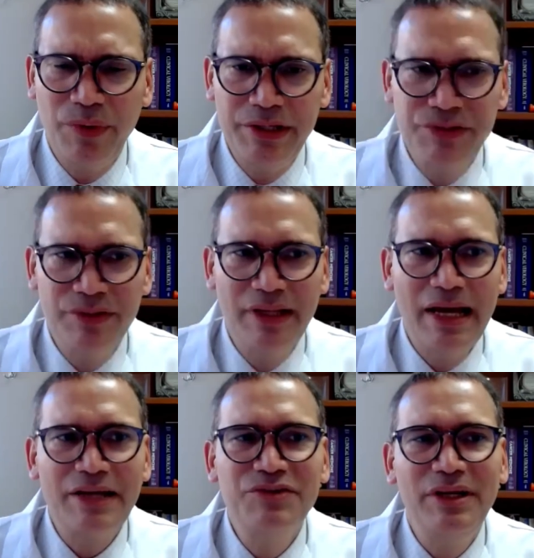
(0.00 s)
question.
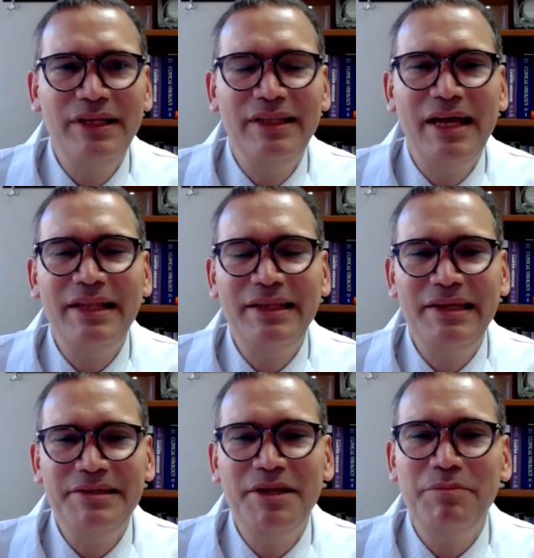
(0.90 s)
Actually, that
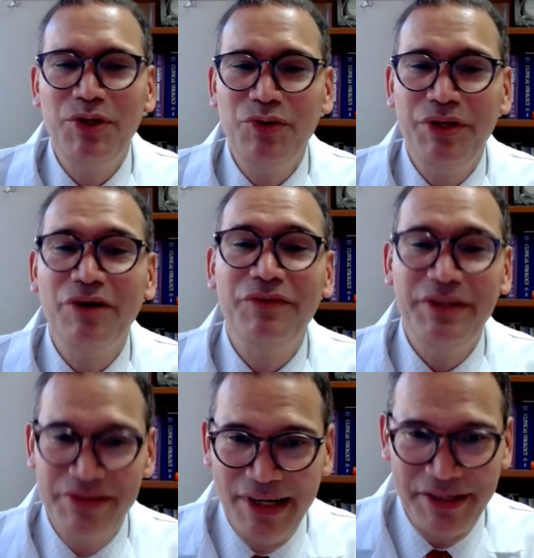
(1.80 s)
is the beauty of
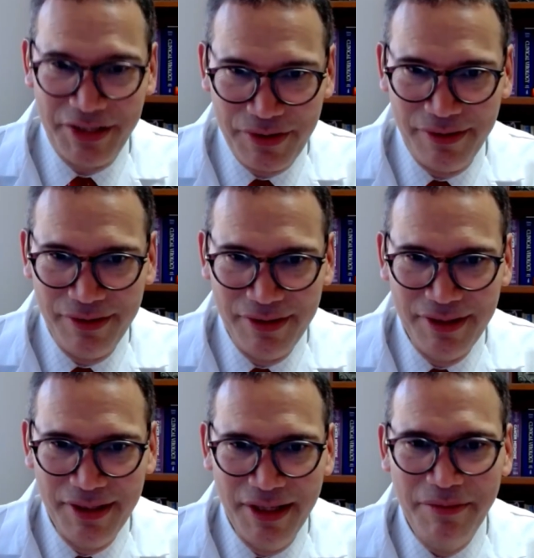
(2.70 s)
this article.
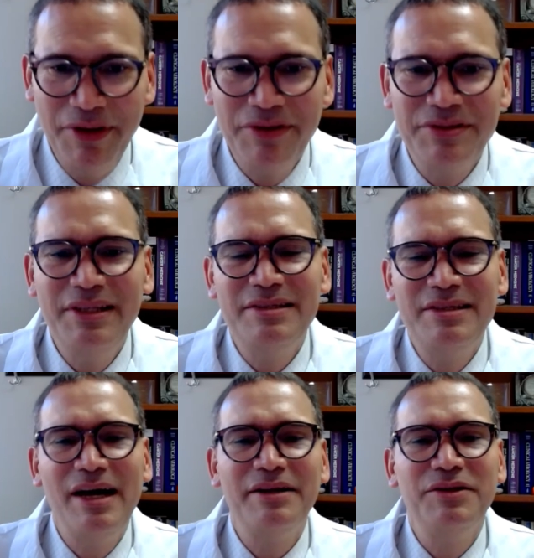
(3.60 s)
Because this
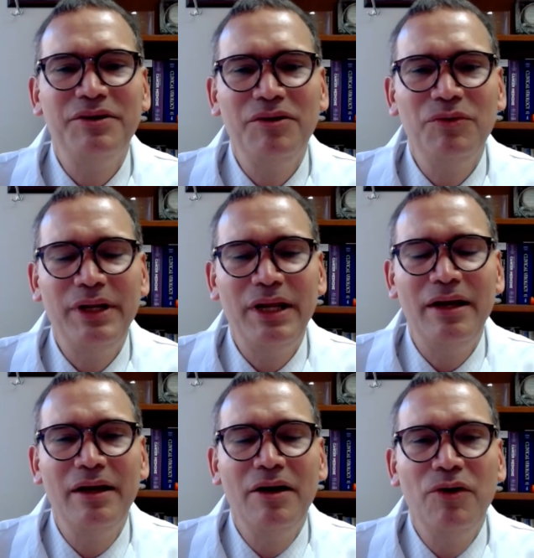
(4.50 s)
article,
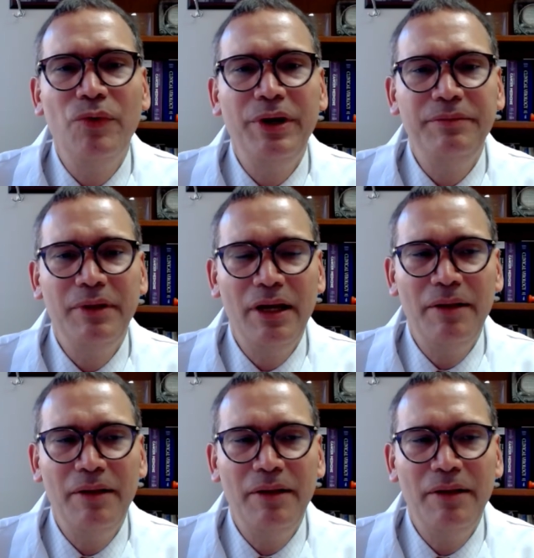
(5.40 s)
when